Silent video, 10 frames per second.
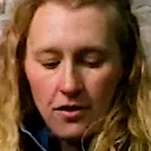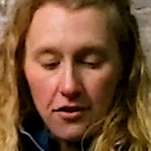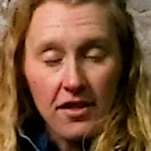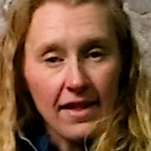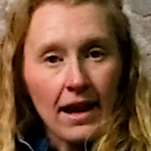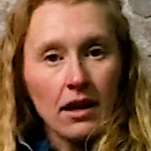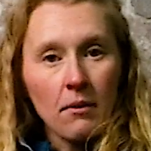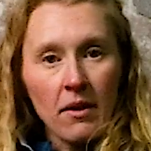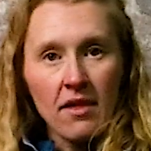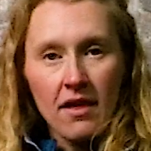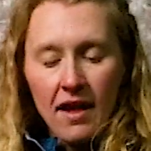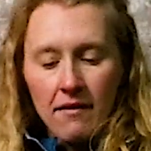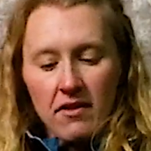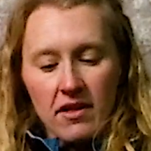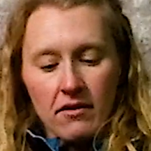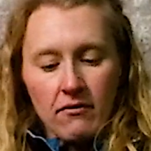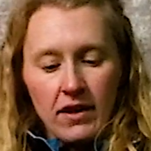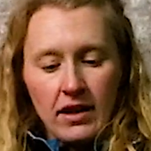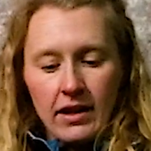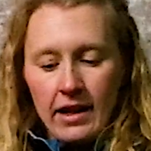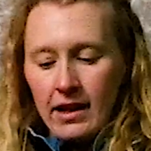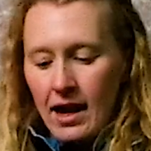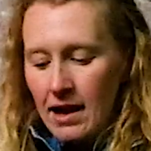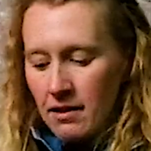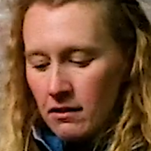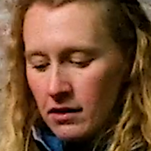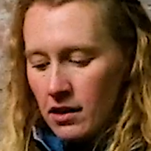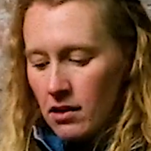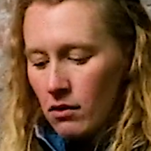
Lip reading: So the Stanley one does have this convenient little handle here,